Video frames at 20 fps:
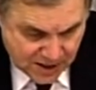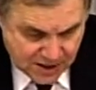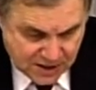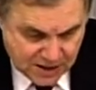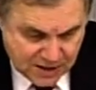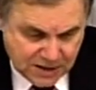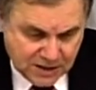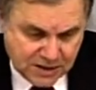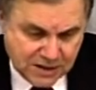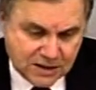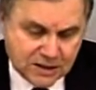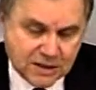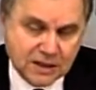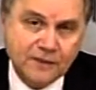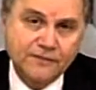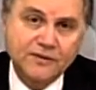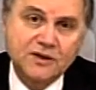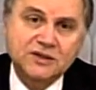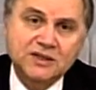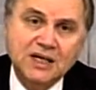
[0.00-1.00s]
In
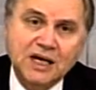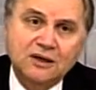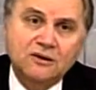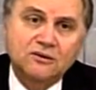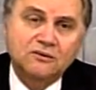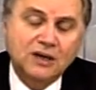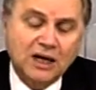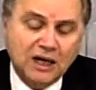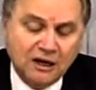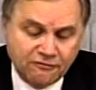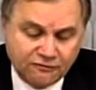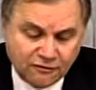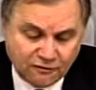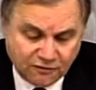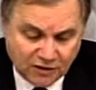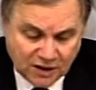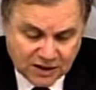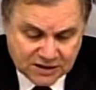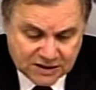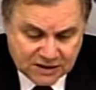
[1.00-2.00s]
the second half of
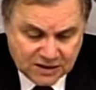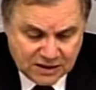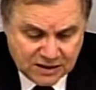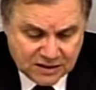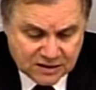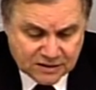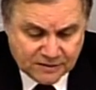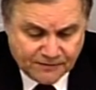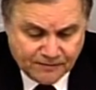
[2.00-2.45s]
last year,